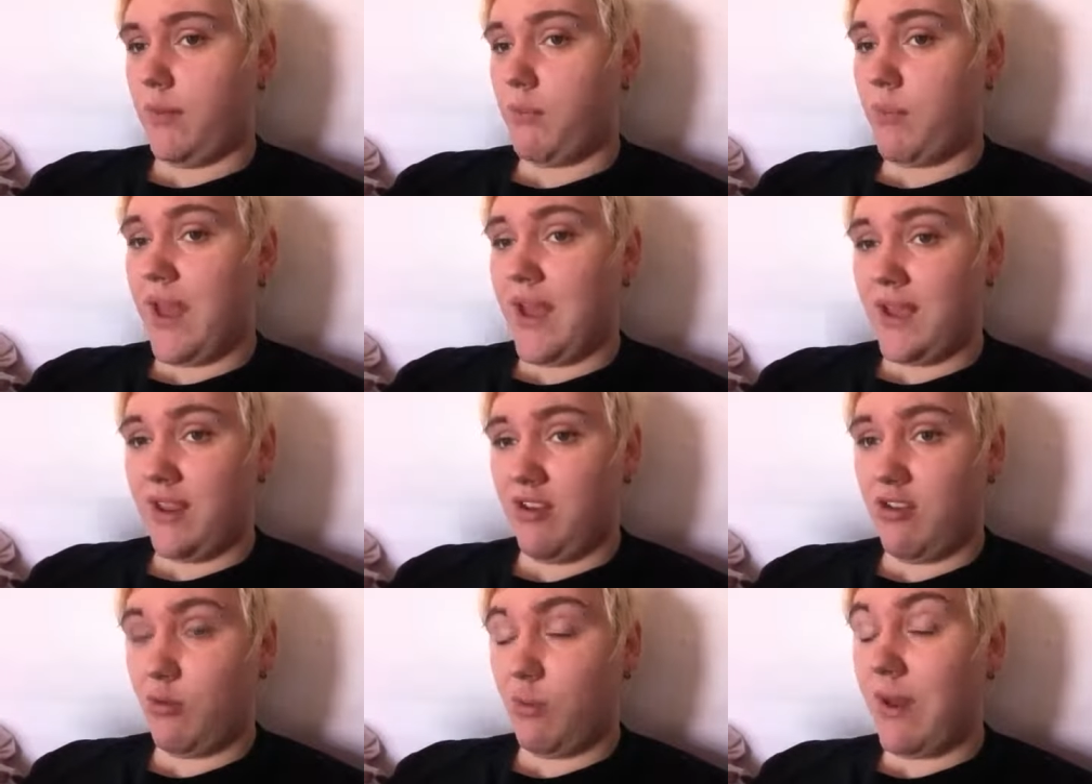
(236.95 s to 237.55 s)

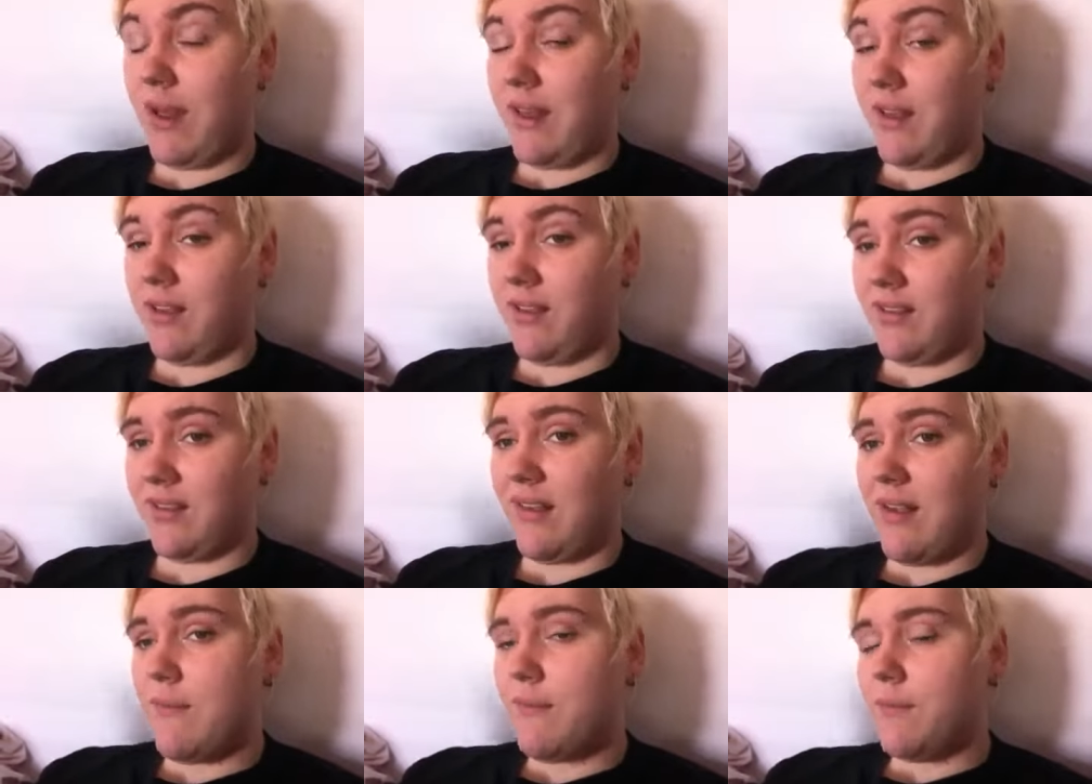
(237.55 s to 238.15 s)
package
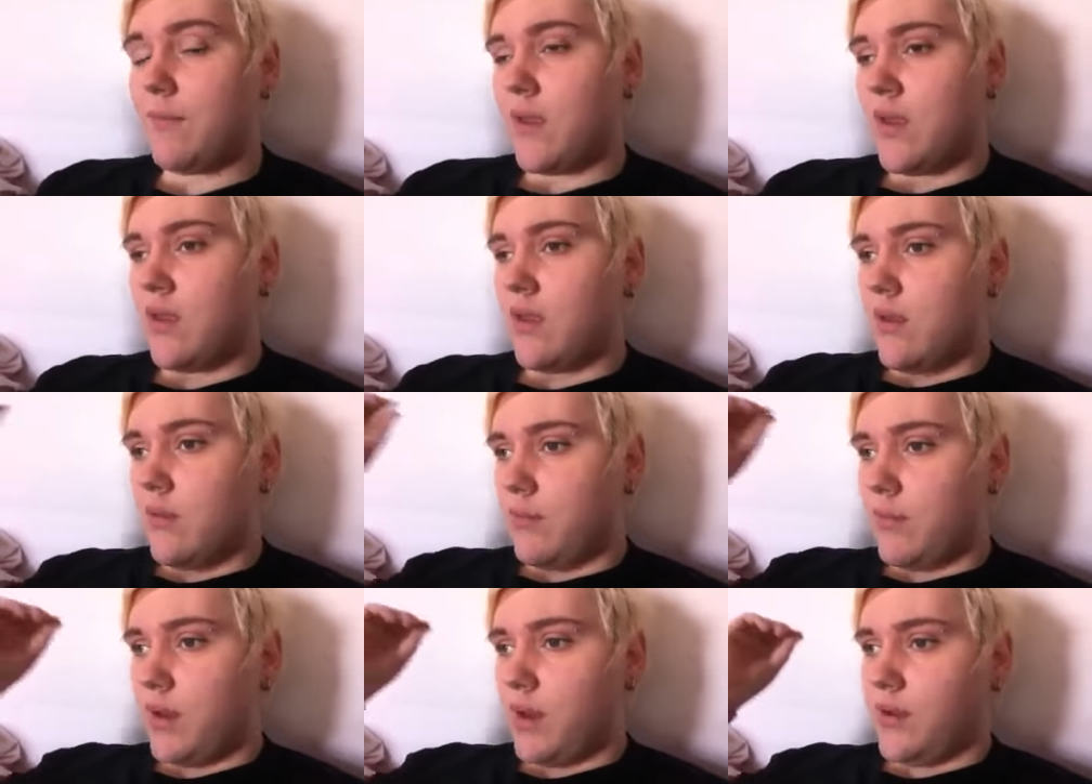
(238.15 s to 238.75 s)
weighs
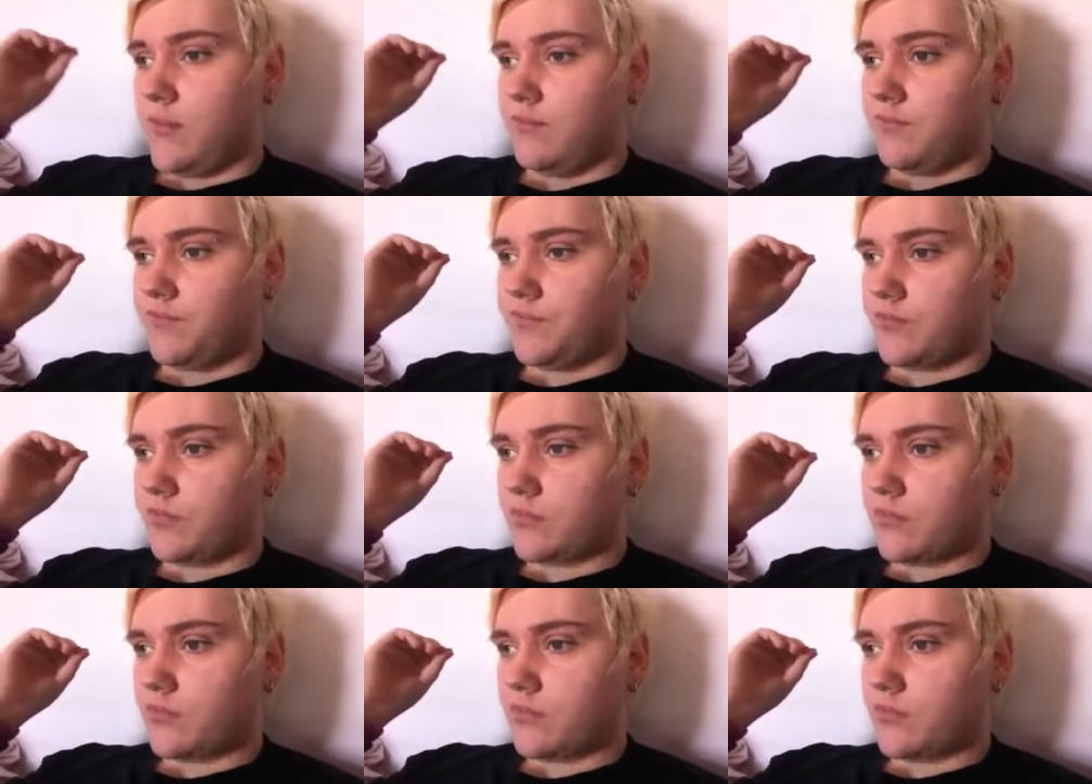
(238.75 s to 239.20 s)
but